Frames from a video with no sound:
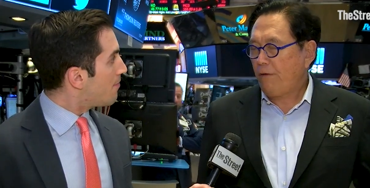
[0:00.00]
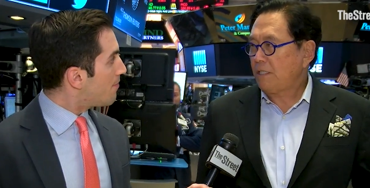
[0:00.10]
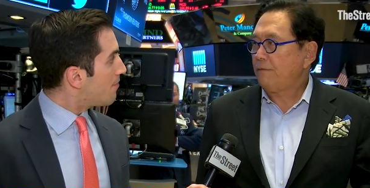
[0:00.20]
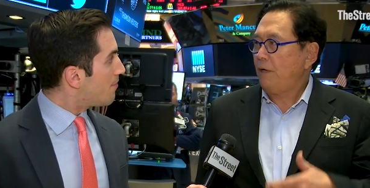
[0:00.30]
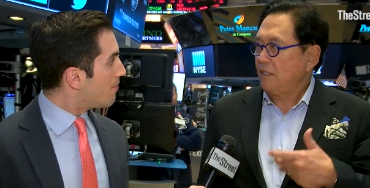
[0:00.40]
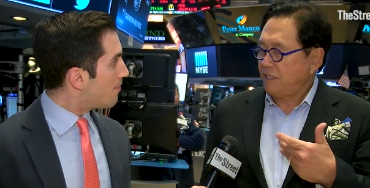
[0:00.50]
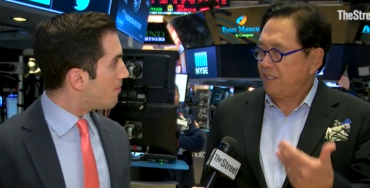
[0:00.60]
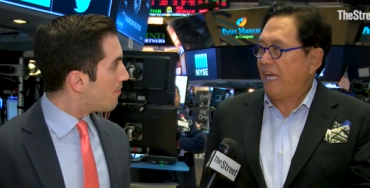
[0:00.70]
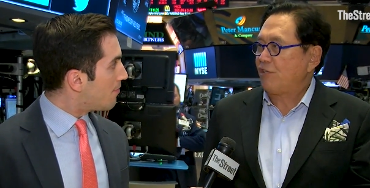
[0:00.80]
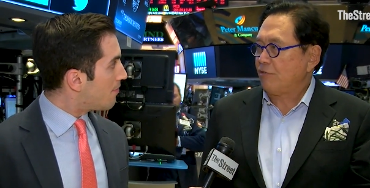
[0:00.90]
Speaker 1: first of all, it's
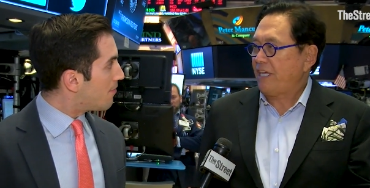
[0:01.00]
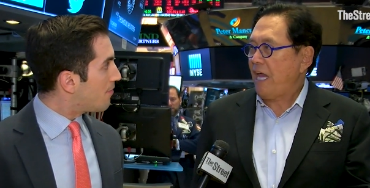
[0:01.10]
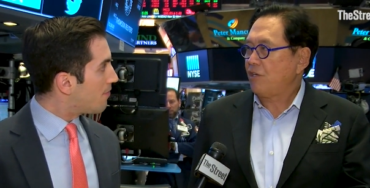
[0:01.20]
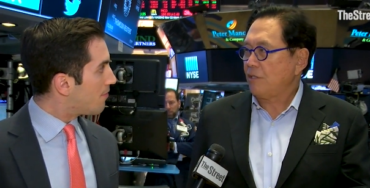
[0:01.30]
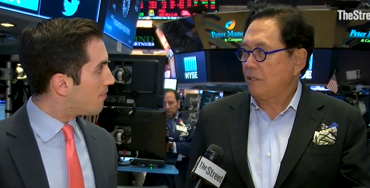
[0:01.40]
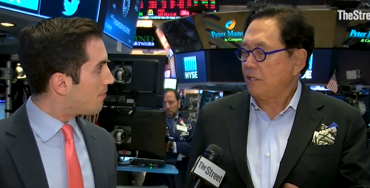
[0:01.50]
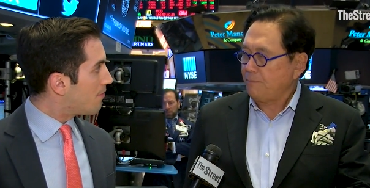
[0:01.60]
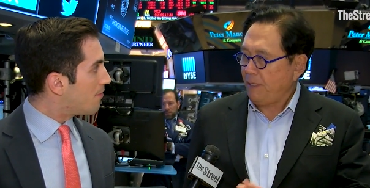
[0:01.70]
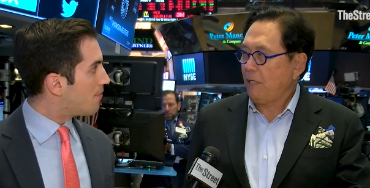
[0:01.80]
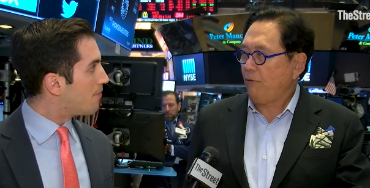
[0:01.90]
an education.
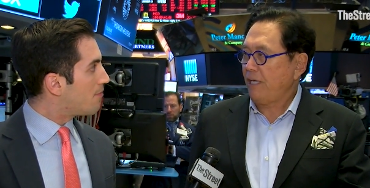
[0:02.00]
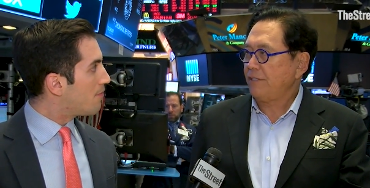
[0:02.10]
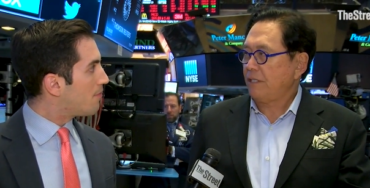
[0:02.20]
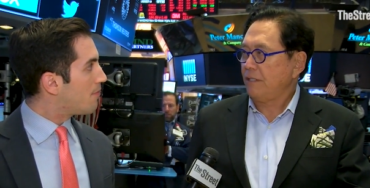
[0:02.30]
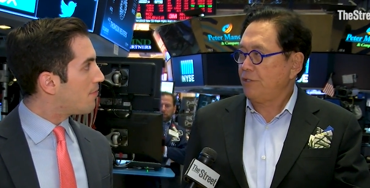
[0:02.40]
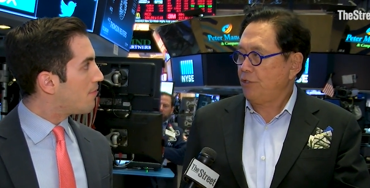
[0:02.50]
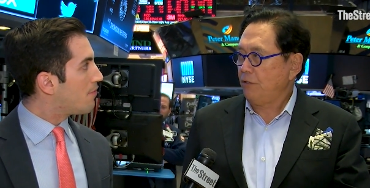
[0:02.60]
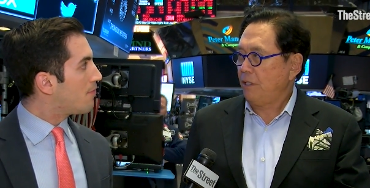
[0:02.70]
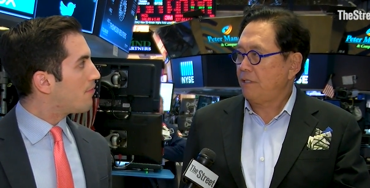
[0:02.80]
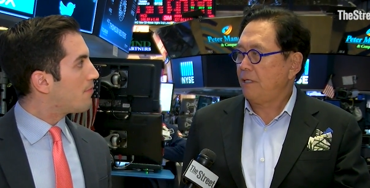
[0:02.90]
There's many ways you can
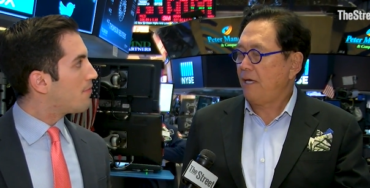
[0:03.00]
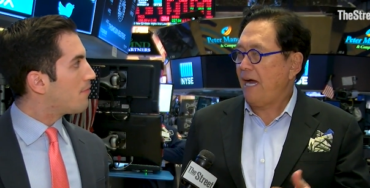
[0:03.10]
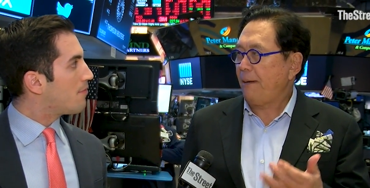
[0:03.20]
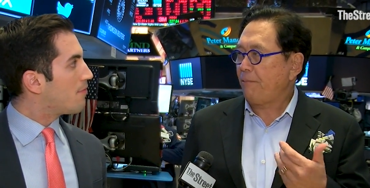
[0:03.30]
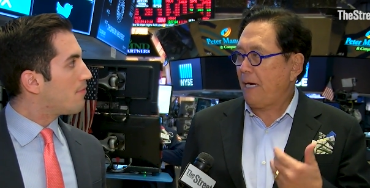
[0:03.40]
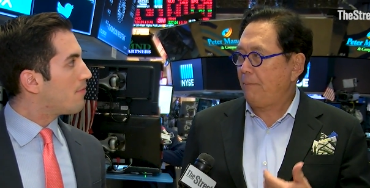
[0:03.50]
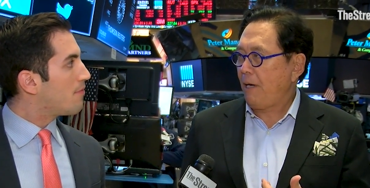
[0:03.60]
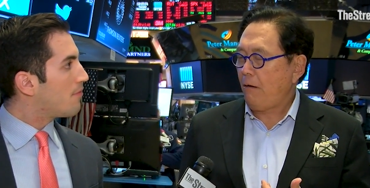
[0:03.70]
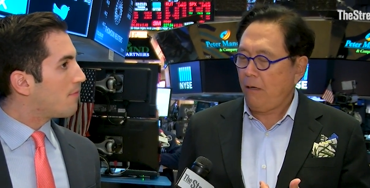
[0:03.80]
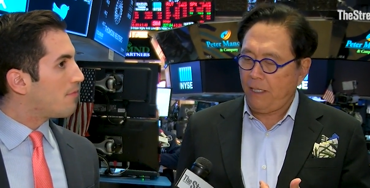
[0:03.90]
do it. I
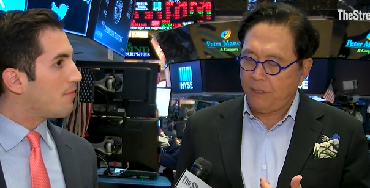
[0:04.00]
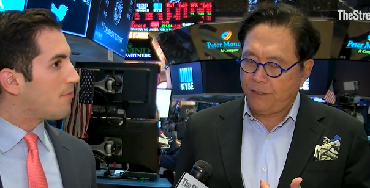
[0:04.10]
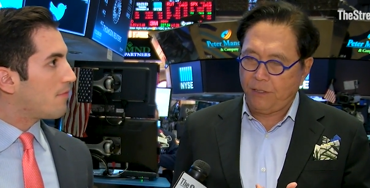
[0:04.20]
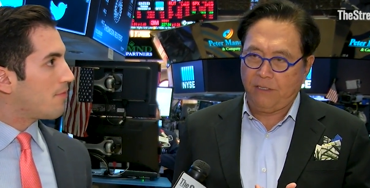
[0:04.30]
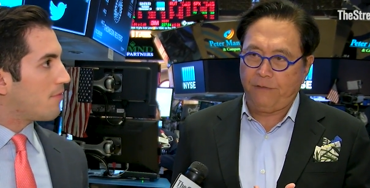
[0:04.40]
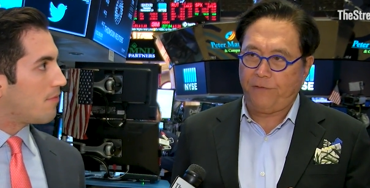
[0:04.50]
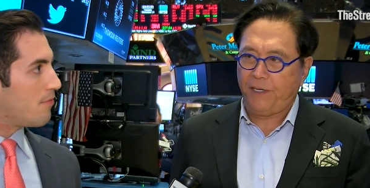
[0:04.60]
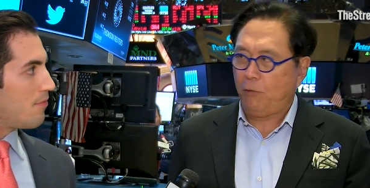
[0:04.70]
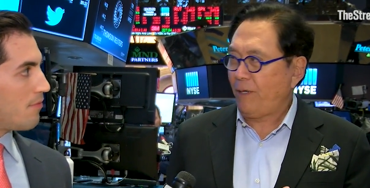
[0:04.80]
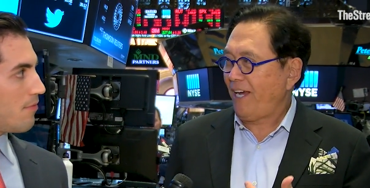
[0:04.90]
primarily do it
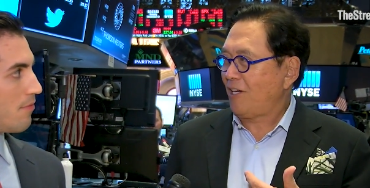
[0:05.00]
via what I